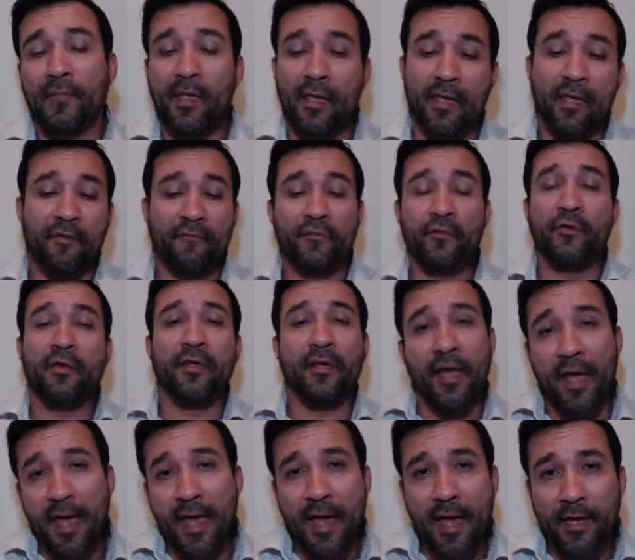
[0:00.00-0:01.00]
If you can
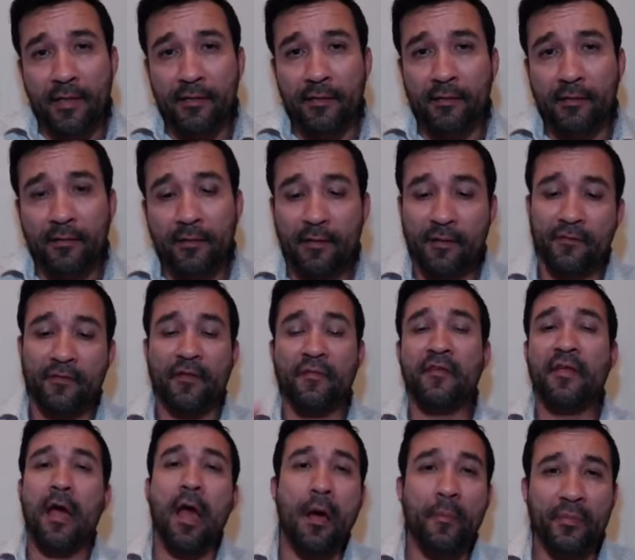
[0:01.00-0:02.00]
add, then the
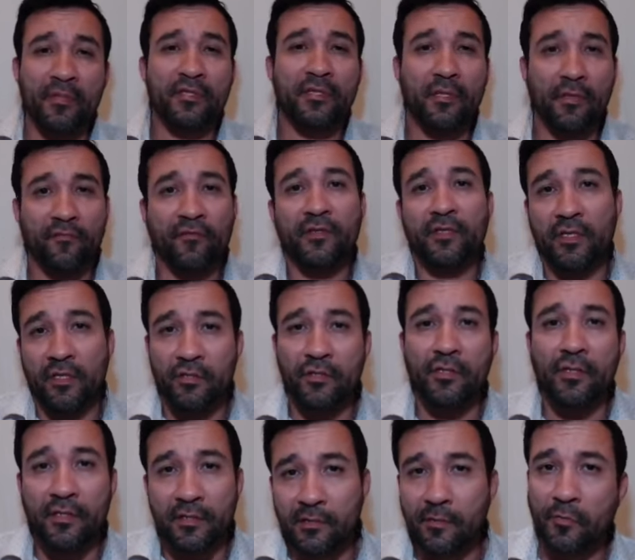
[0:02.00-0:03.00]
opposite of addition
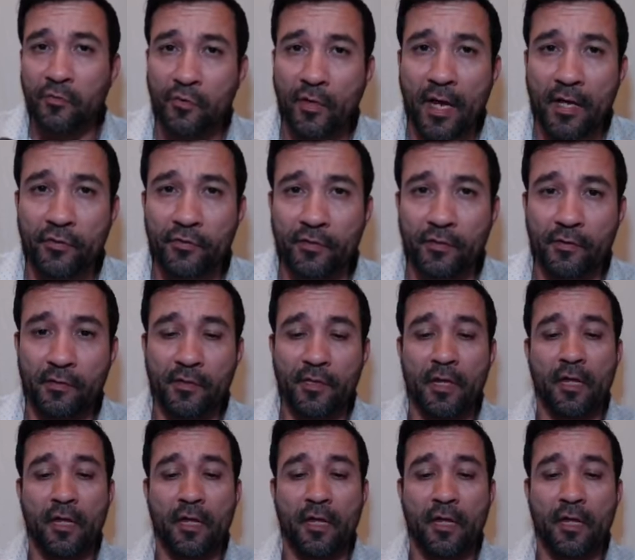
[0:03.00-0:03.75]
is subtraction.